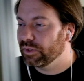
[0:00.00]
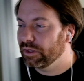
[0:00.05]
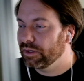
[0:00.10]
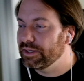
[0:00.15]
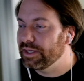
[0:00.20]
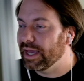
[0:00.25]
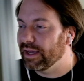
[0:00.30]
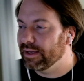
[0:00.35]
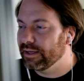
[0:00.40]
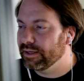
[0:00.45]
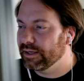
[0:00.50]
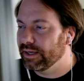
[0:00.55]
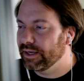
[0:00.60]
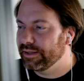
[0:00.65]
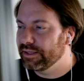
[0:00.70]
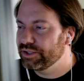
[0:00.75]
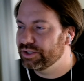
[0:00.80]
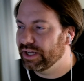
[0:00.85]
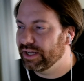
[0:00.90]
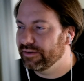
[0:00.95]
Yeah, uh, in the
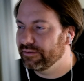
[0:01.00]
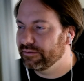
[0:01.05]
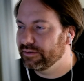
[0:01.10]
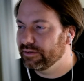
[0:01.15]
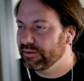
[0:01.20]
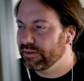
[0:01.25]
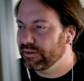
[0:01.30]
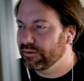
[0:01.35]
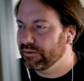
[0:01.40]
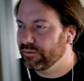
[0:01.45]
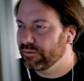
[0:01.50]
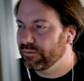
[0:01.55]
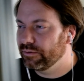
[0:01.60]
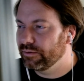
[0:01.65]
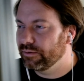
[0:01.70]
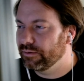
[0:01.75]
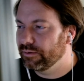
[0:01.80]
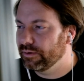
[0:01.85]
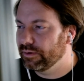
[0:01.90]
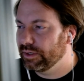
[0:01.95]
chat,
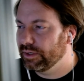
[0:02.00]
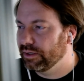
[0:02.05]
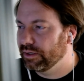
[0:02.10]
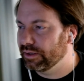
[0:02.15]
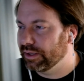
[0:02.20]
looked